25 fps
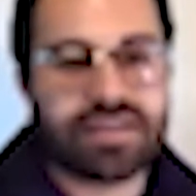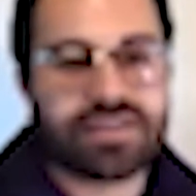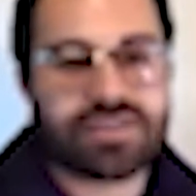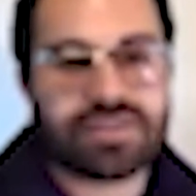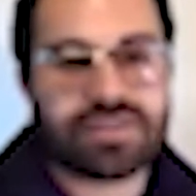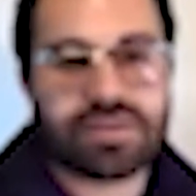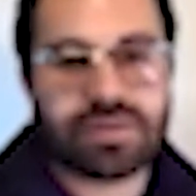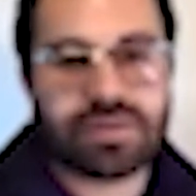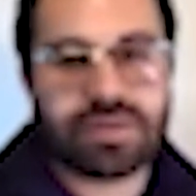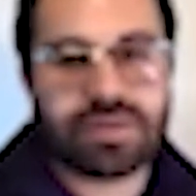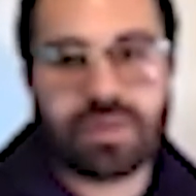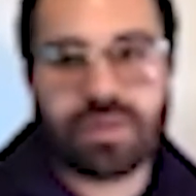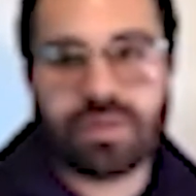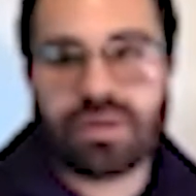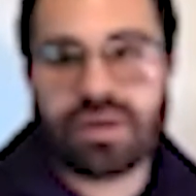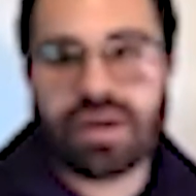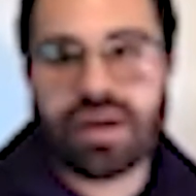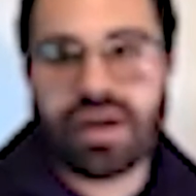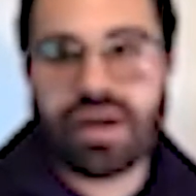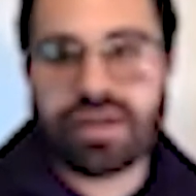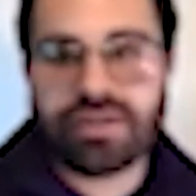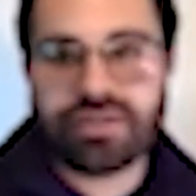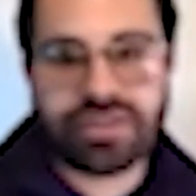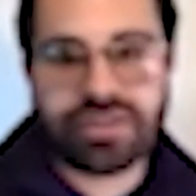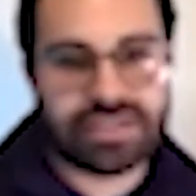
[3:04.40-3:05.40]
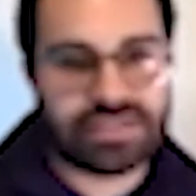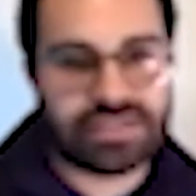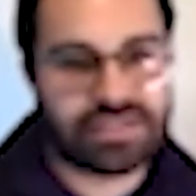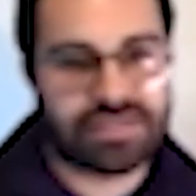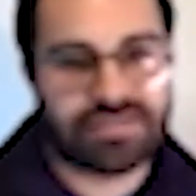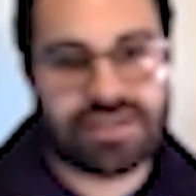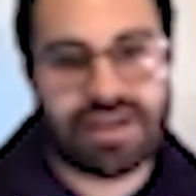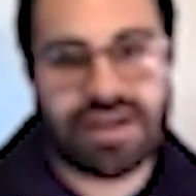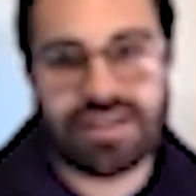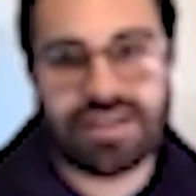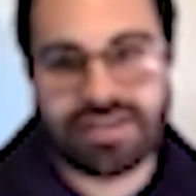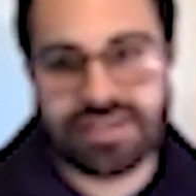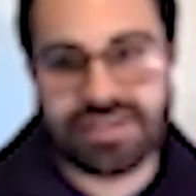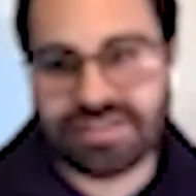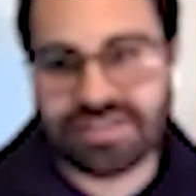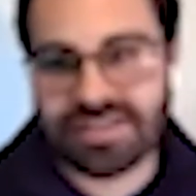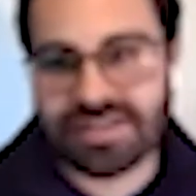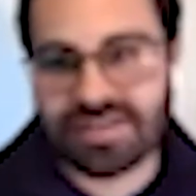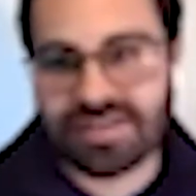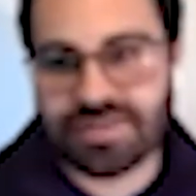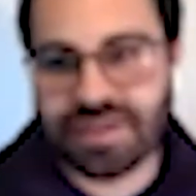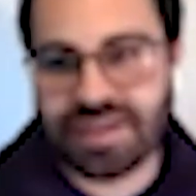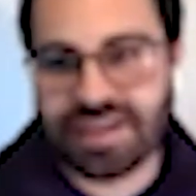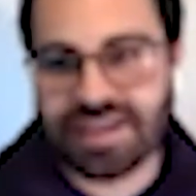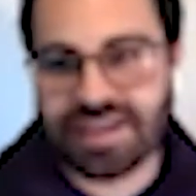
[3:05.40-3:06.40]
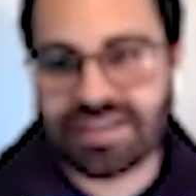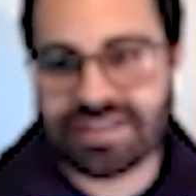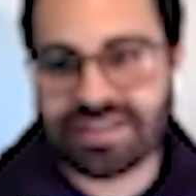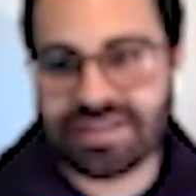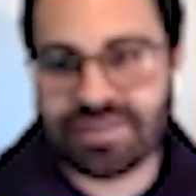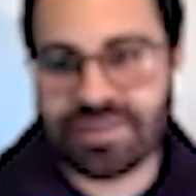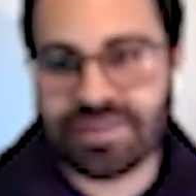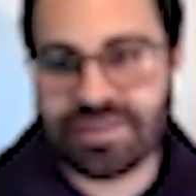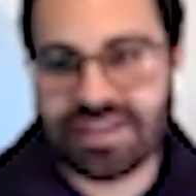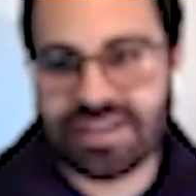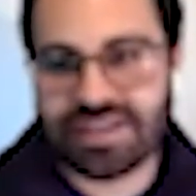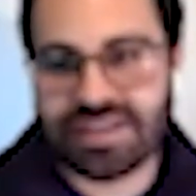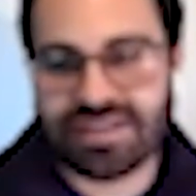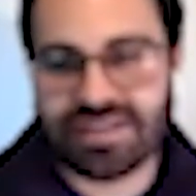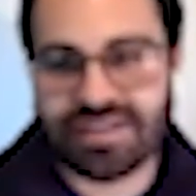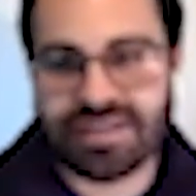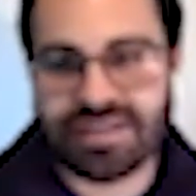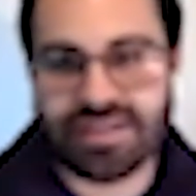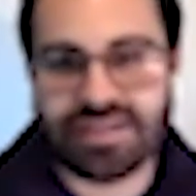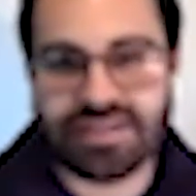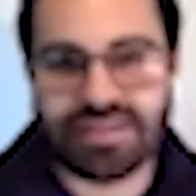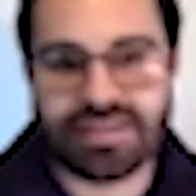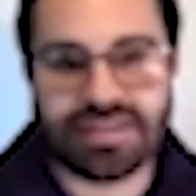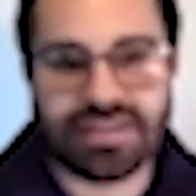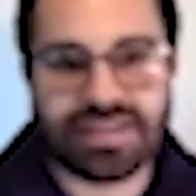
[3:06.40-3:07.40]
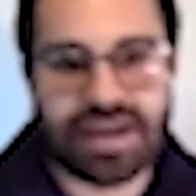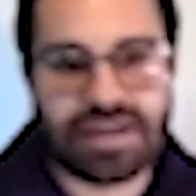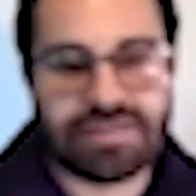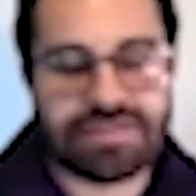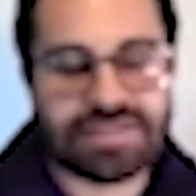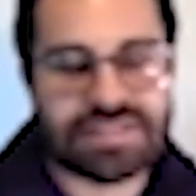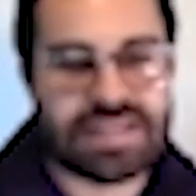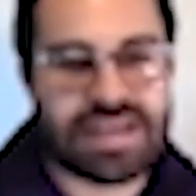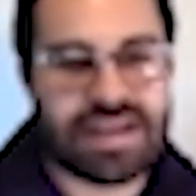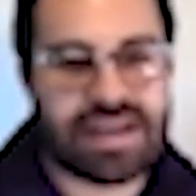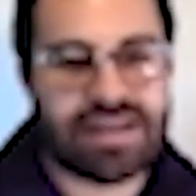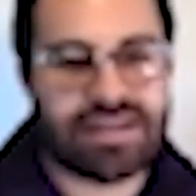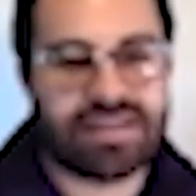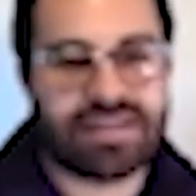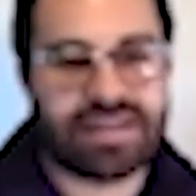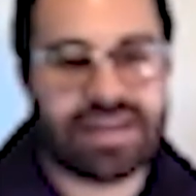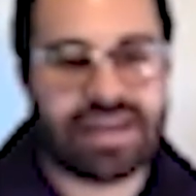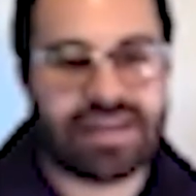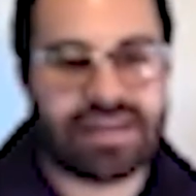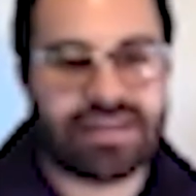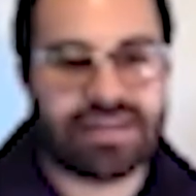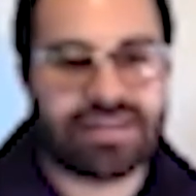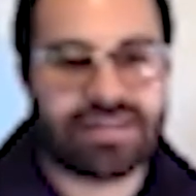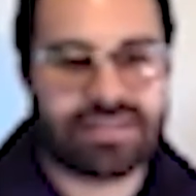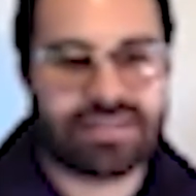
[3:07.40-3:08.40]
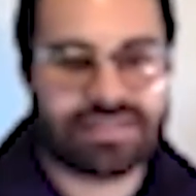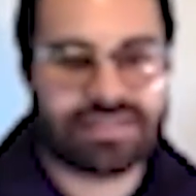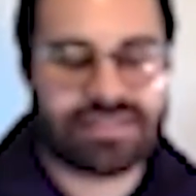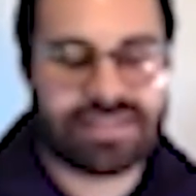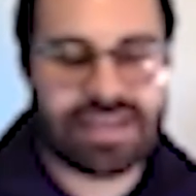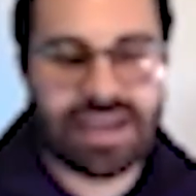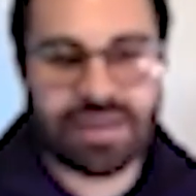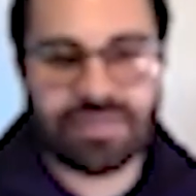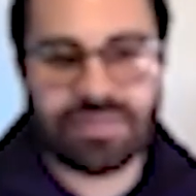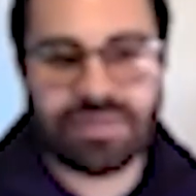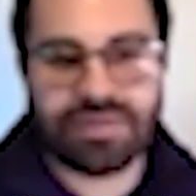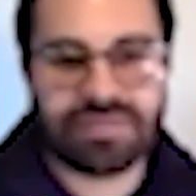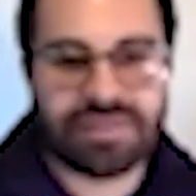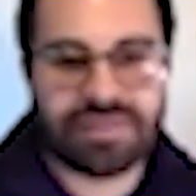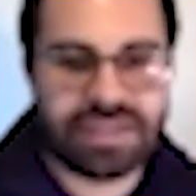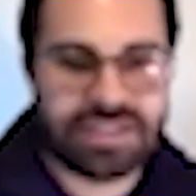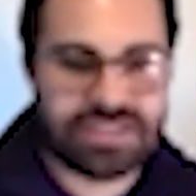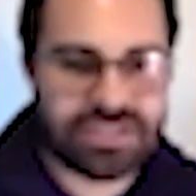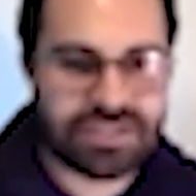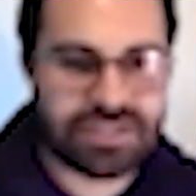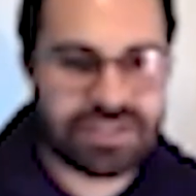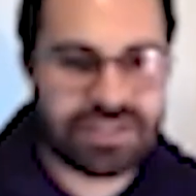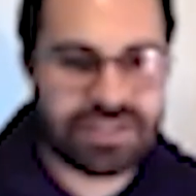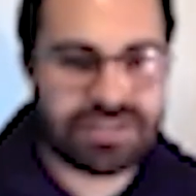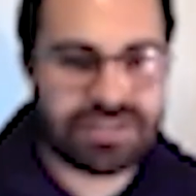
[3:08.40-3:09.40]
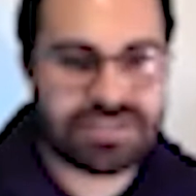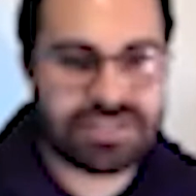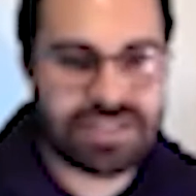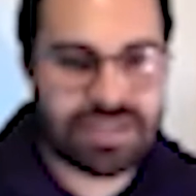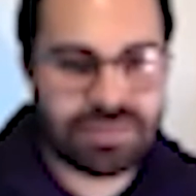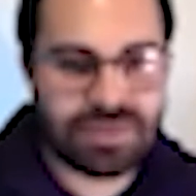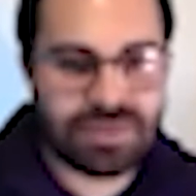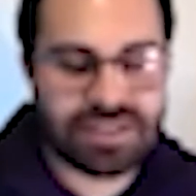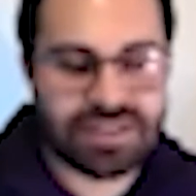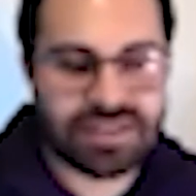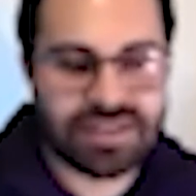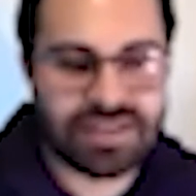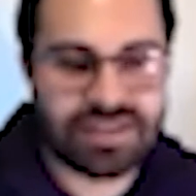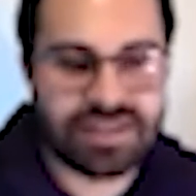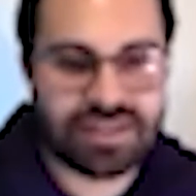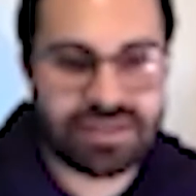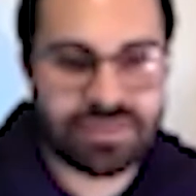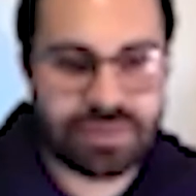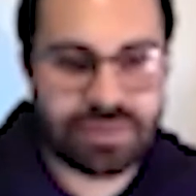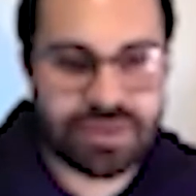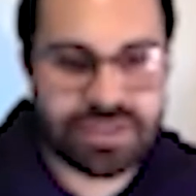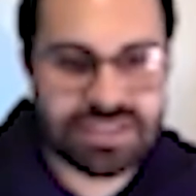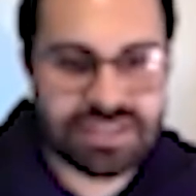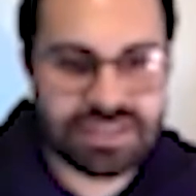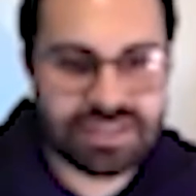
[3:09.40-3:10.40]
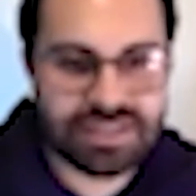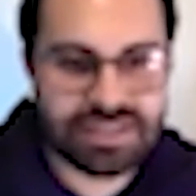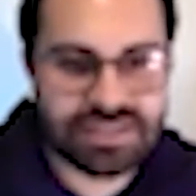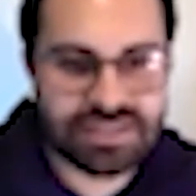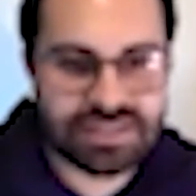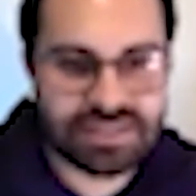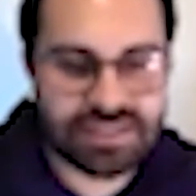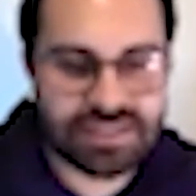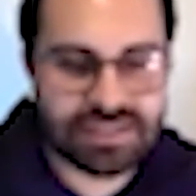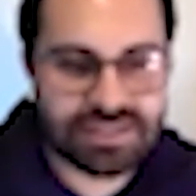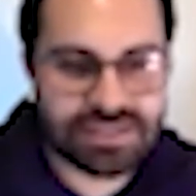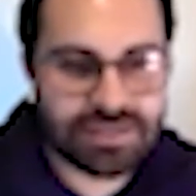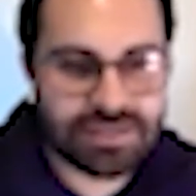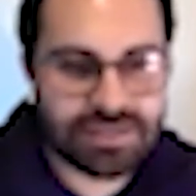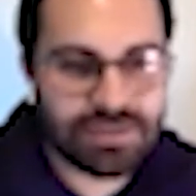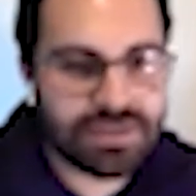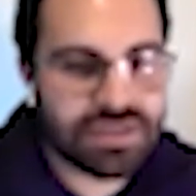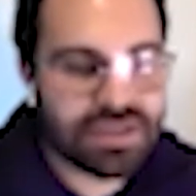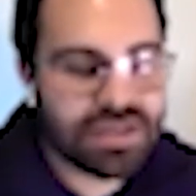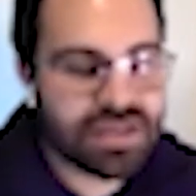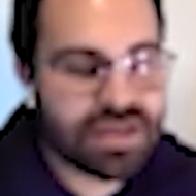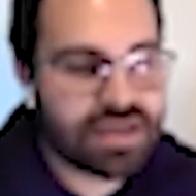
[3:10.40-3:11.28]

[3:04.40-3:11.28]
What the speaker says: to hundreds of dollars a week, depending on the lifestyle and type of leisure and entertainment that the person is into.